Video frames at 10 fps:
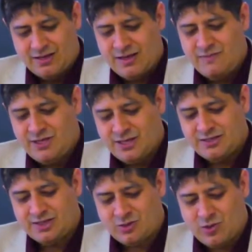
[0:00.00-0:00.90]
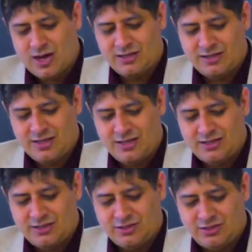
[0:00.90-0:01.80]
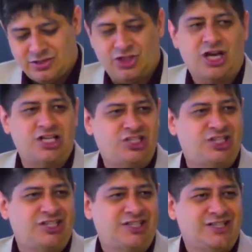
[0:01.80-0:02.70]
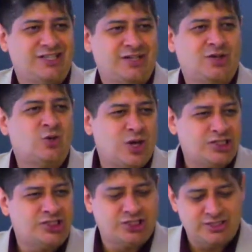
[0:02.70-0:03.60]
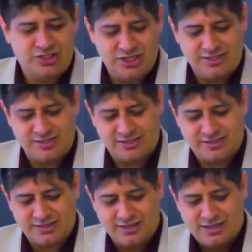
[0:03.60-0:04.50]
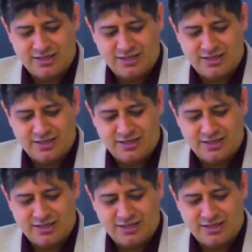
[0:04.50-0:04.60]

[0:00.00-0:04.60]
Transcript: they begin to quietly judge or question Jesus.